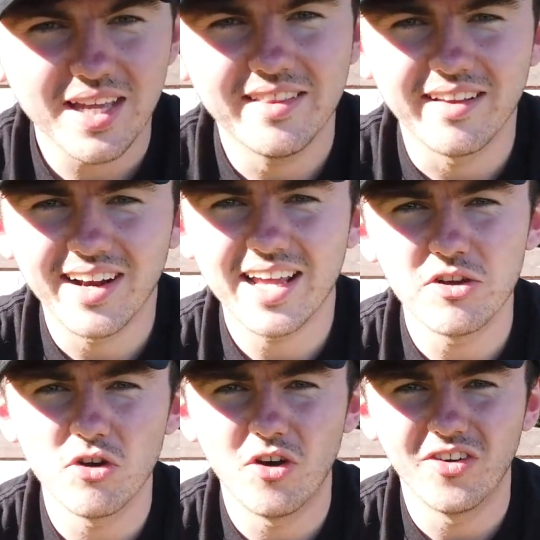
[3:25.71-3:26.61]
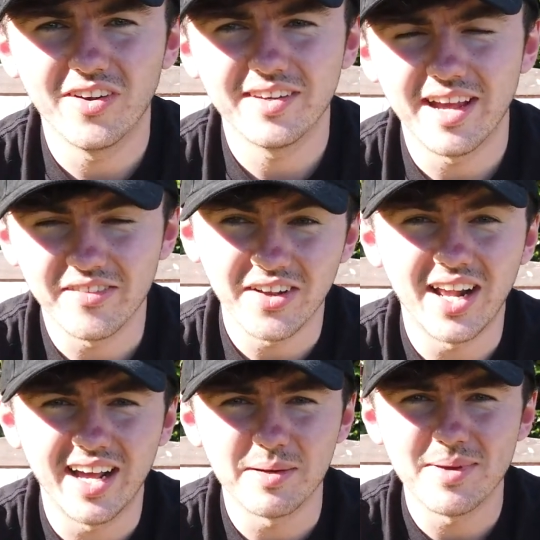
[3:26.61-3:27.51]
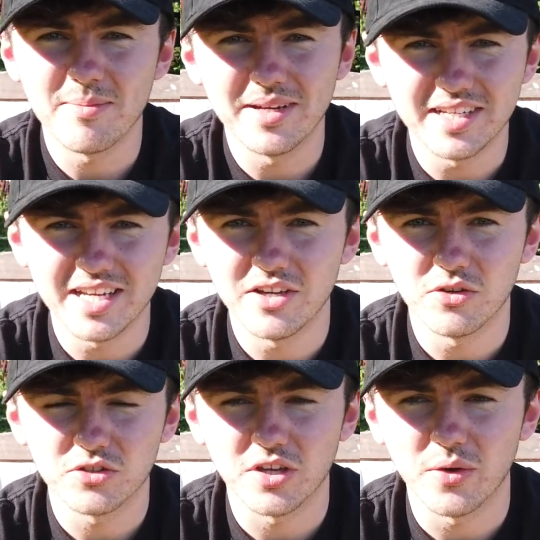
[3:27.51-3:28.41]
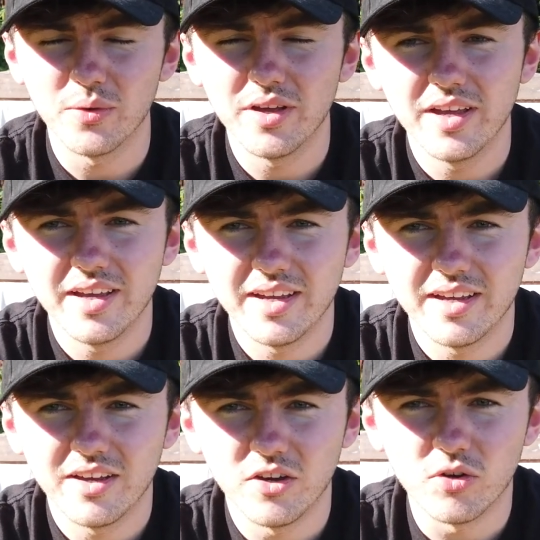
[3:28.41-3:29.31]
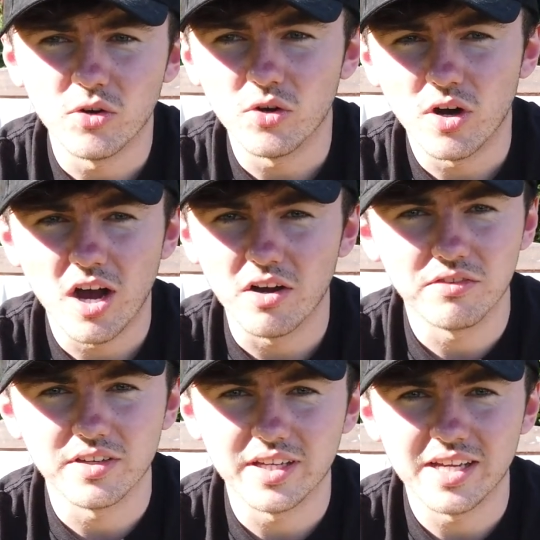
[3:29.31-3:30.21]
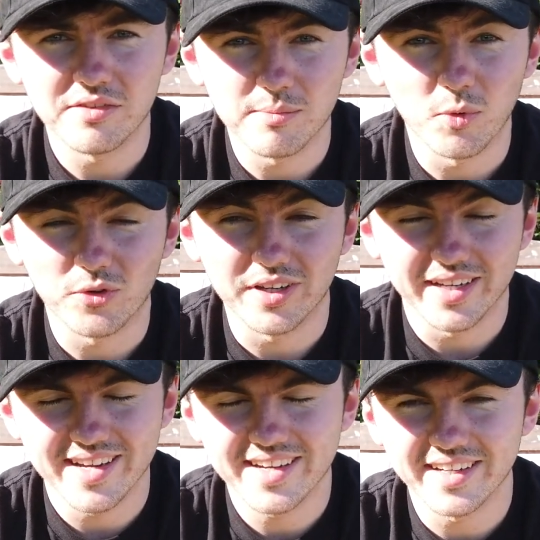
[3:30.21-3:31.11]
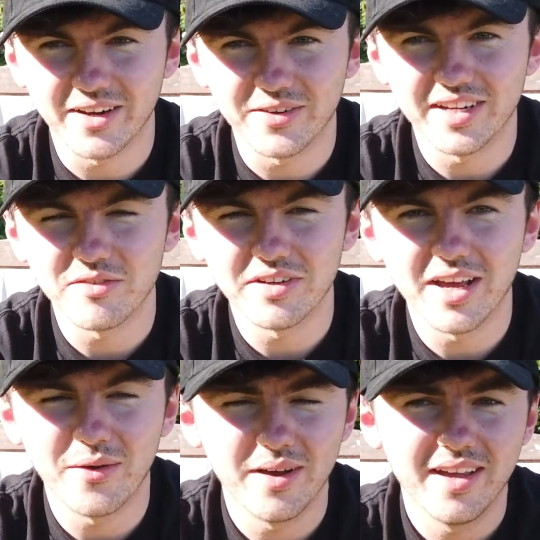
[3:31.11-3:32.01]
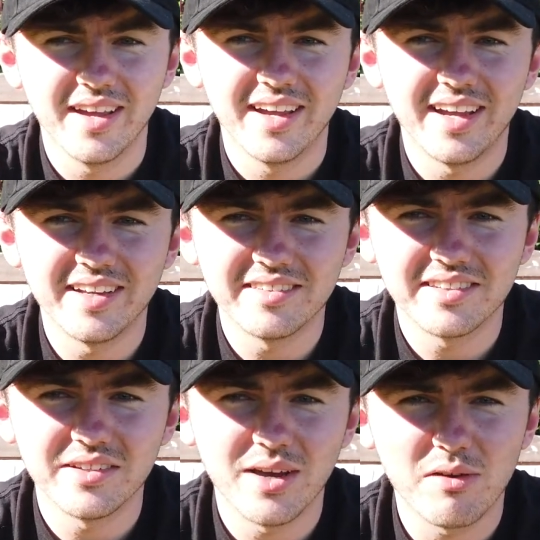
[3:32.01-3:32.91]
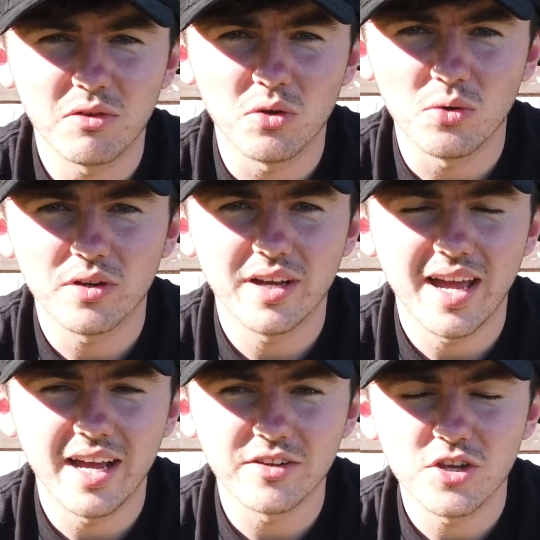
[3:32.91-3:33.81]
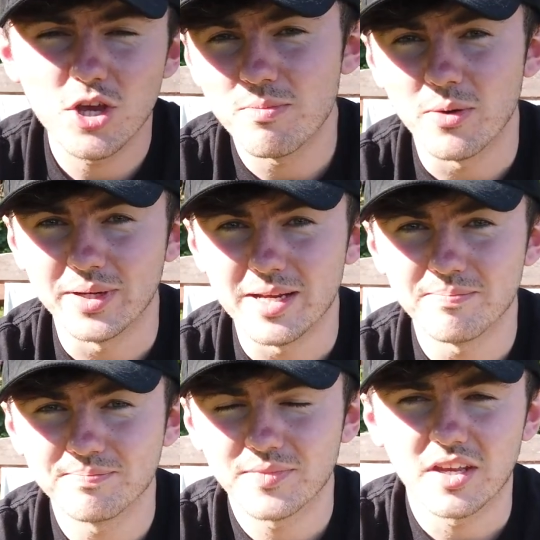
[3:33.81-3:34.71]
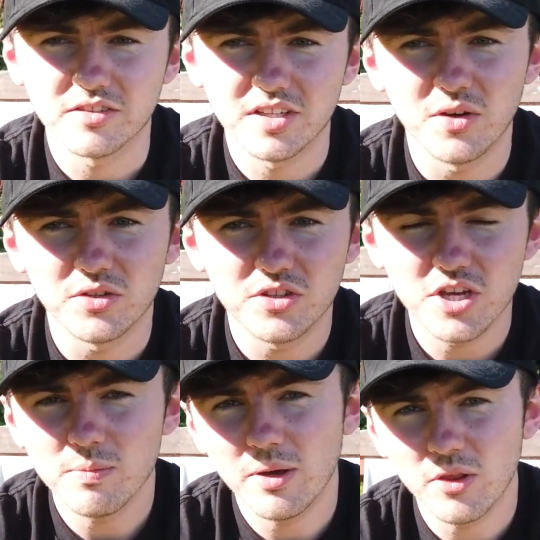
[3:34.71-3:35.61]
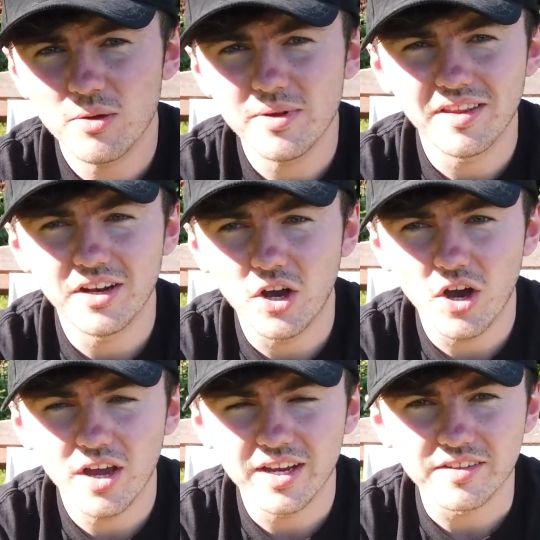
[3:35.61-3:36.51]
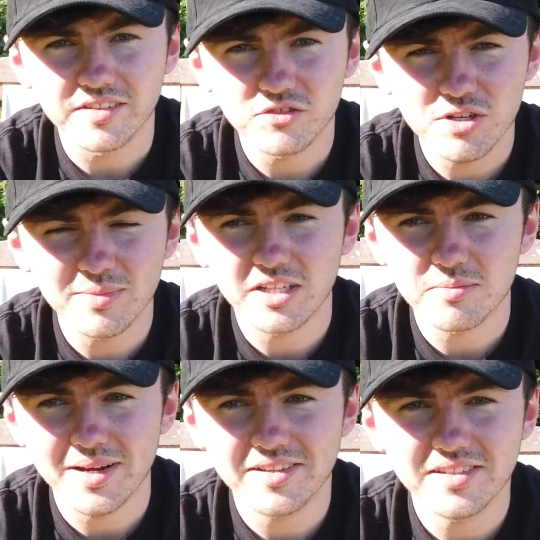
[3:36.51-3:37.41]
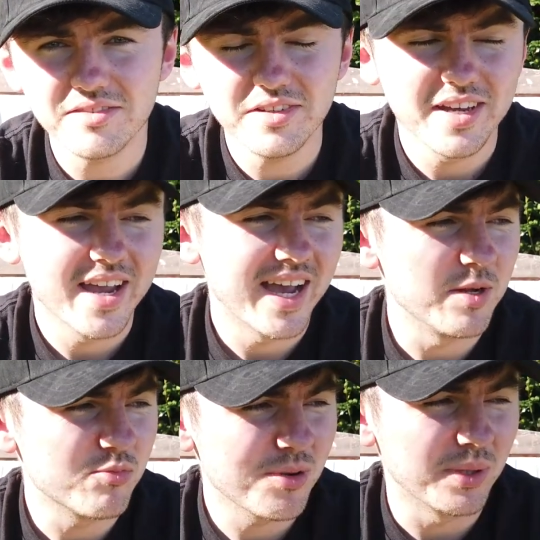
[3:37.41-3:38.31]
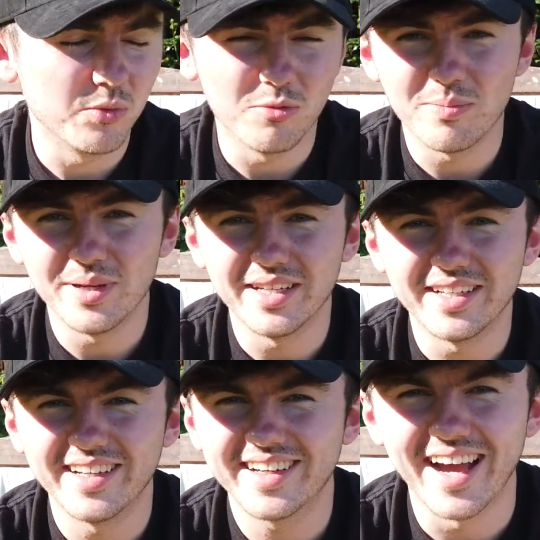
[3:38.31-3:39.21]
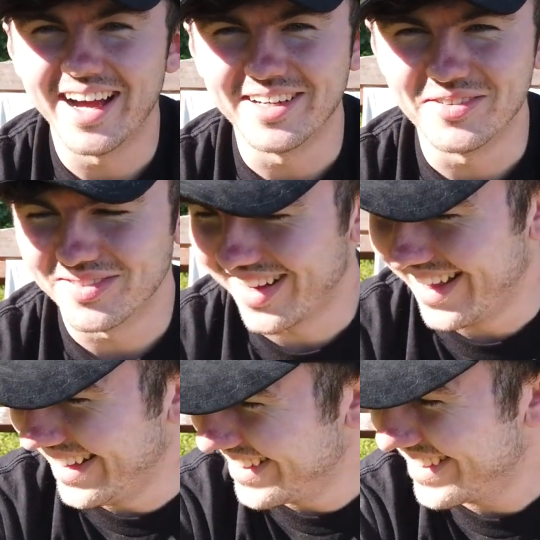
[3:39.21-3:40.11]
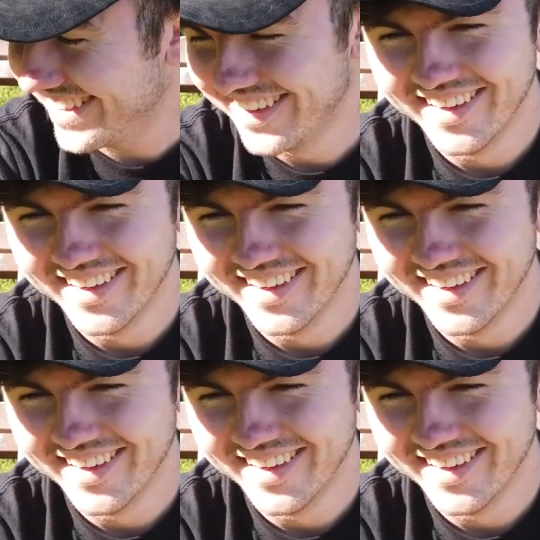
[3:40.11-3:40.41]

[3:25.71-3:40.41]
and then later on down the line, maybe in a year or so, or half a year if I'm lucky, you never know, is to have a look at turboing it. So to turbo them, they're not extremely expensive, and it probably would be kind of like,